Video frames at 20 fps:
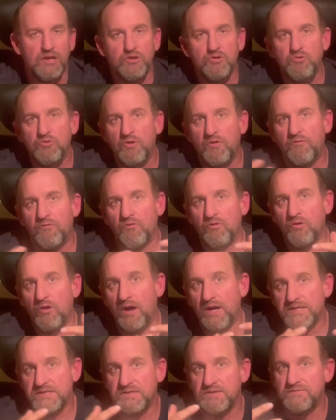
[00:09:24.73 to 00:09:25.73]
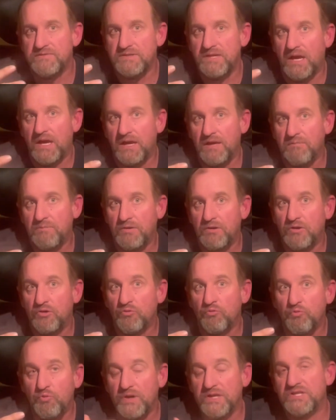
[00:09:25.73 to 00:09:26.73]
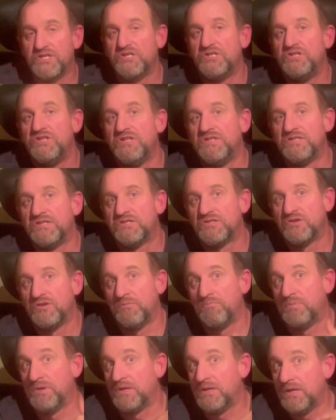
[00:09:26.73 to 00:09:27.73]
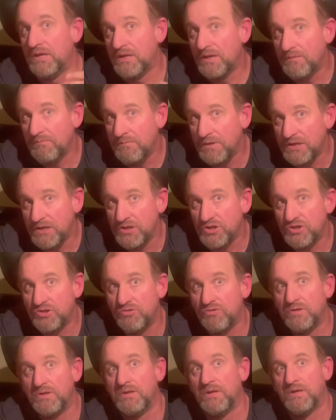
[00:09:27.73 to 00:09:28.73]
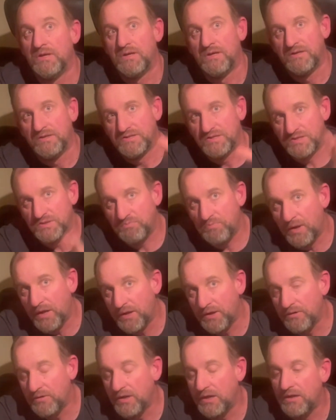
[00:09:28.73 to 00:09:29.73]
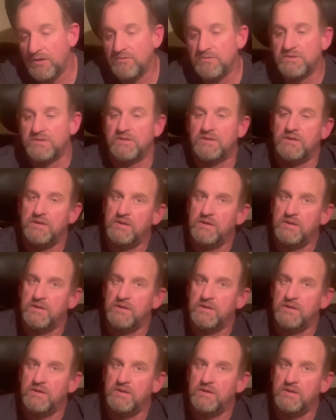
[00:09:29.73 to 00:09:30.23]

you have lots of time there in which Jesus could begin a ministry, sputter out,